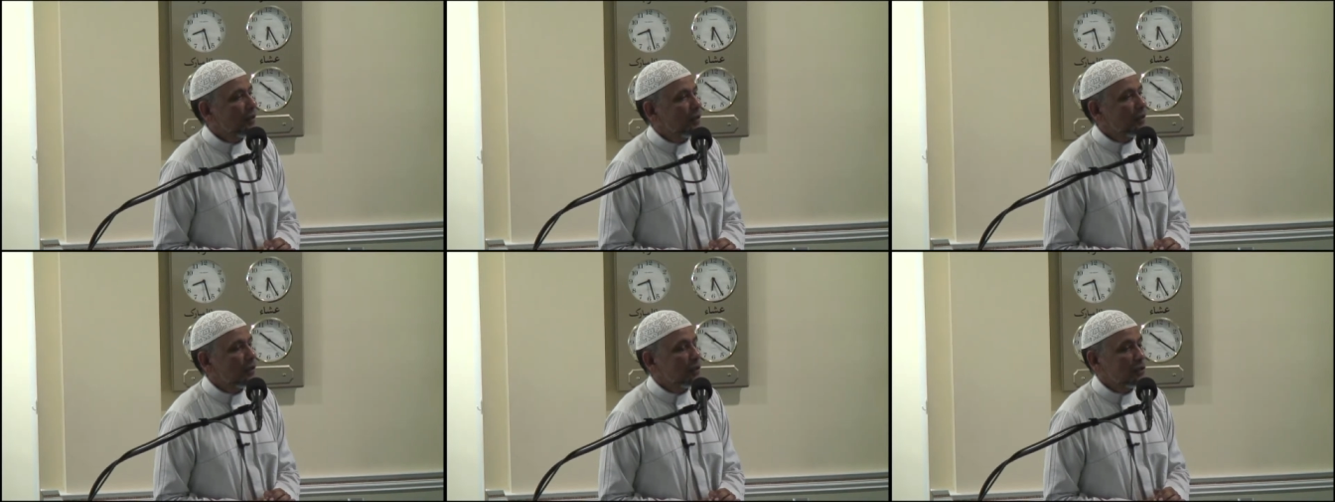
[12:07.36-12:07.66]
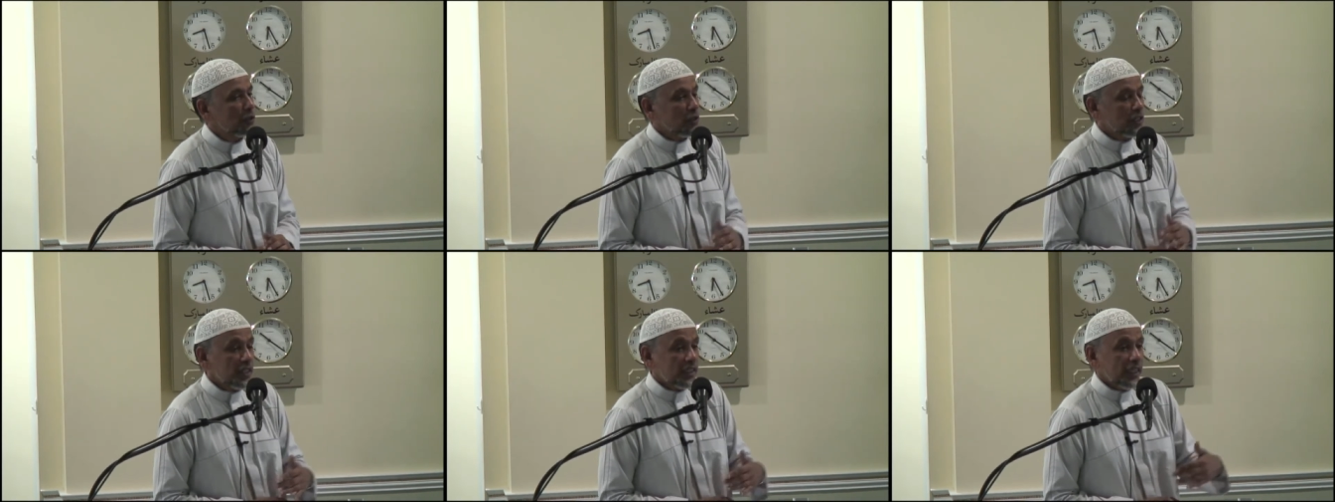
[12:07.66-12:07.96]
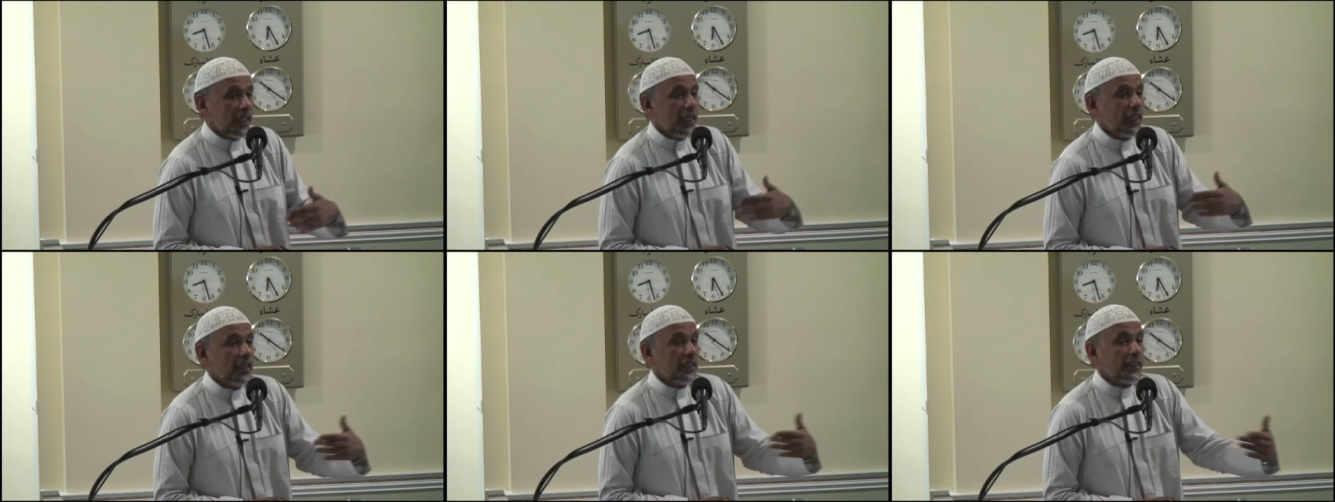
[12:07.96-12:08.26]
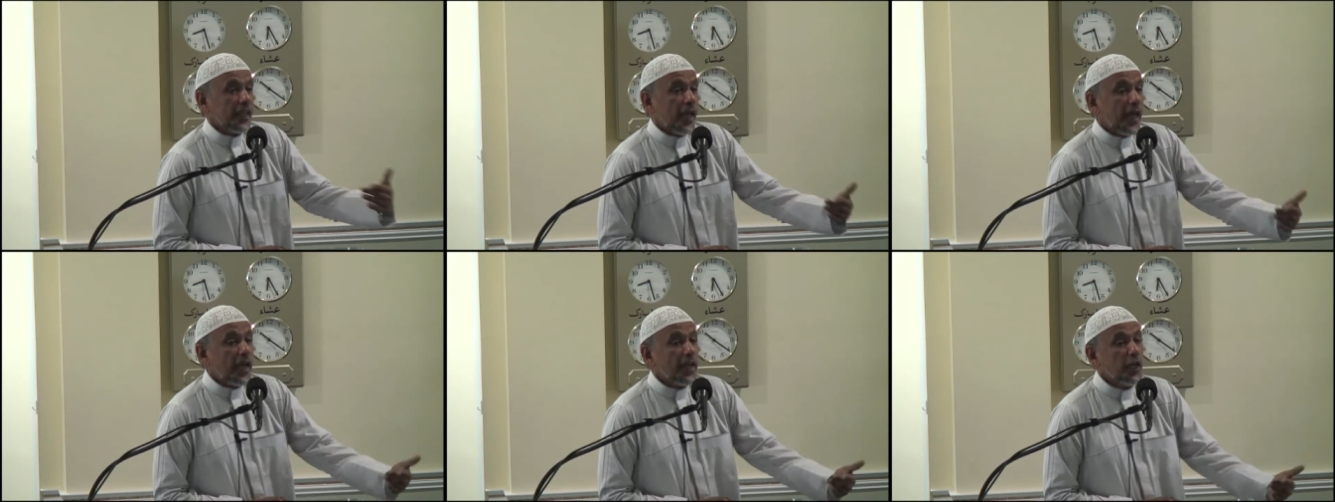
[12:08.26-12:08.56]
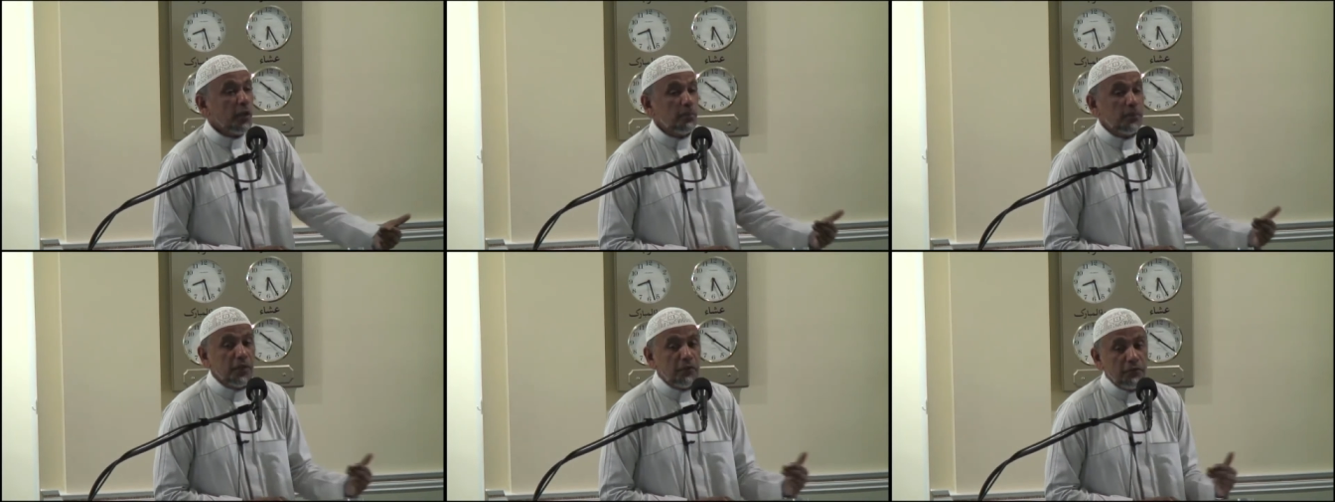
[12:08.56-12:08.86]
or to say that I
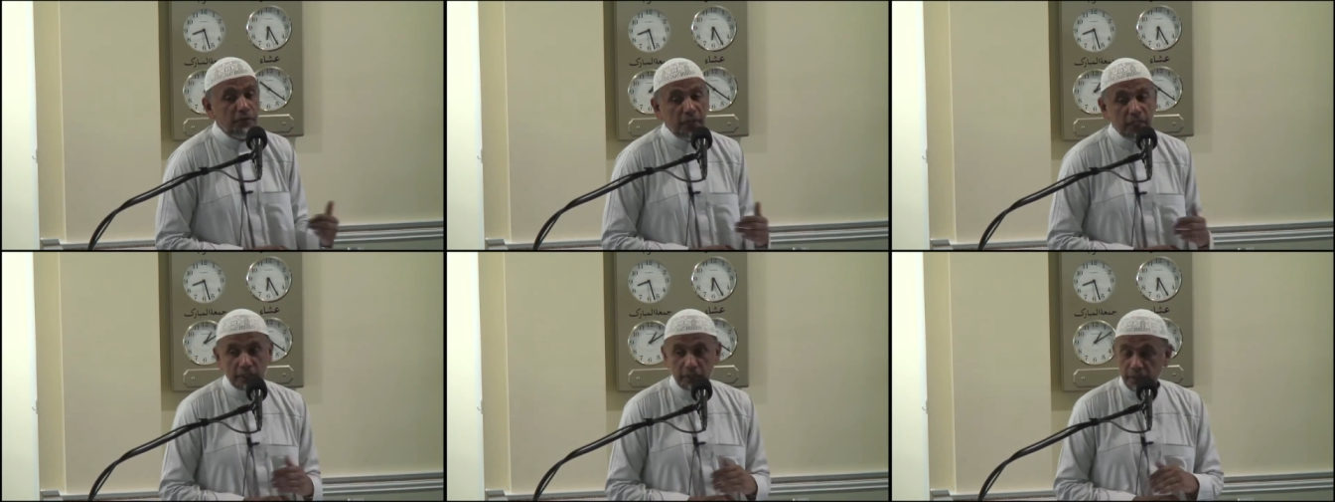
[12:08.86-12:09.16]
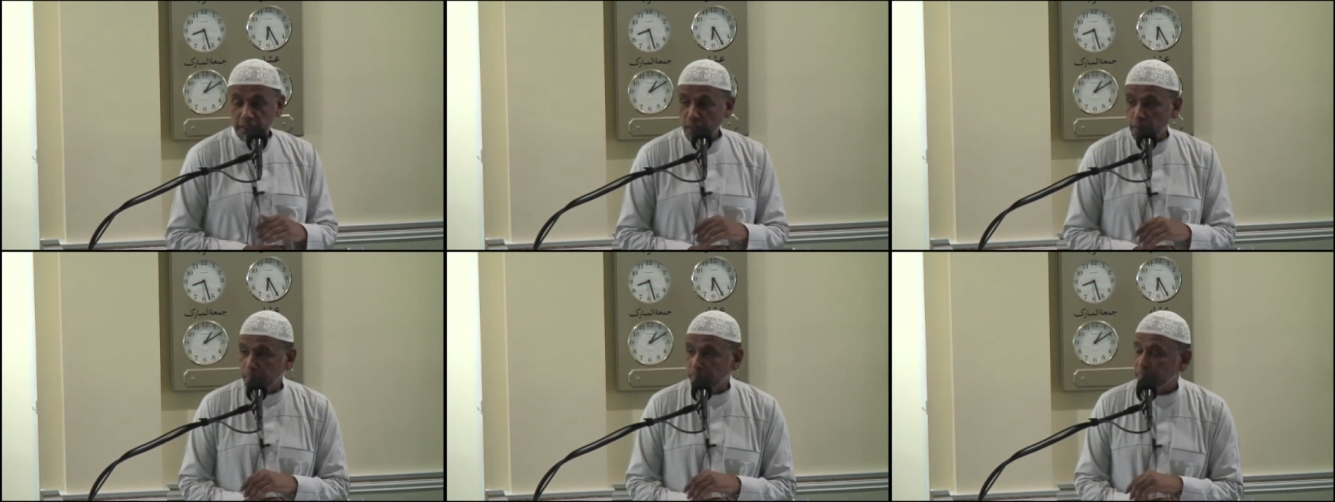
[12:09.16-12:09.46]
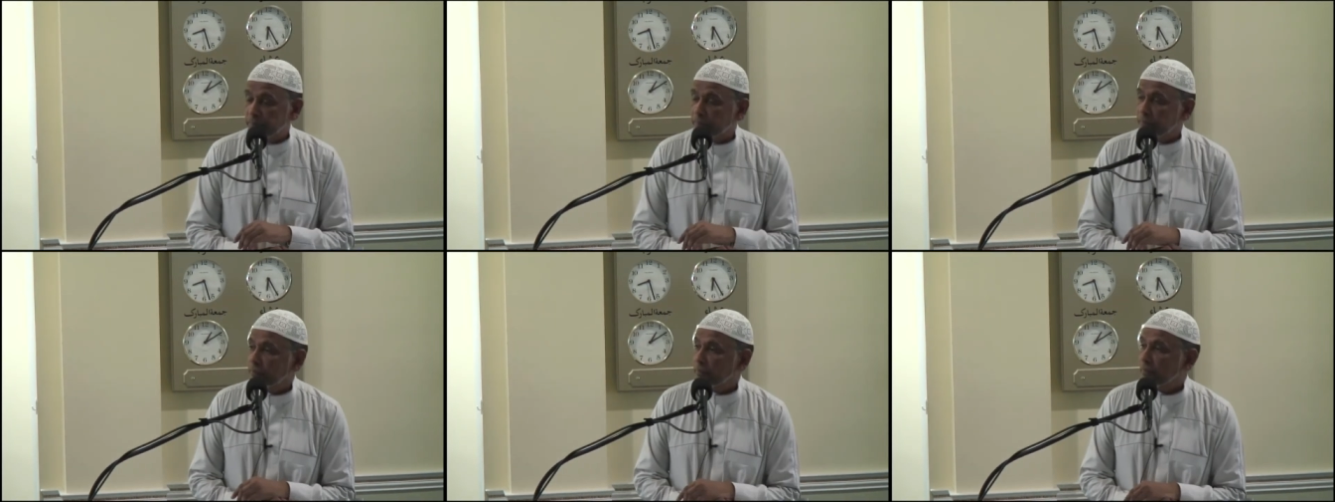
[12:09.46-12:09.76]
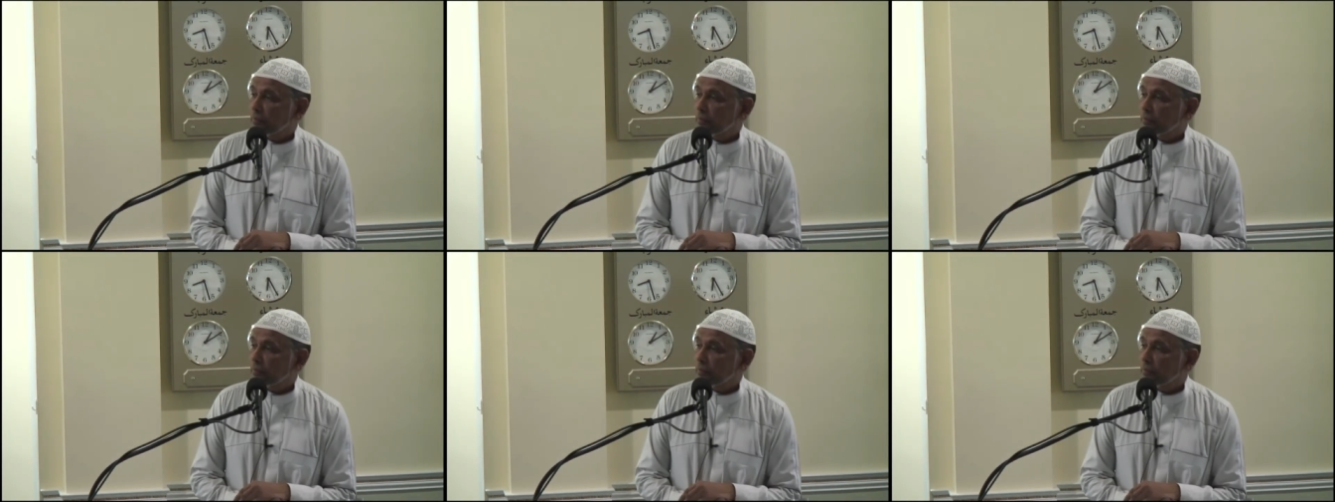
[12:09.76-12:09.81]
am the victim.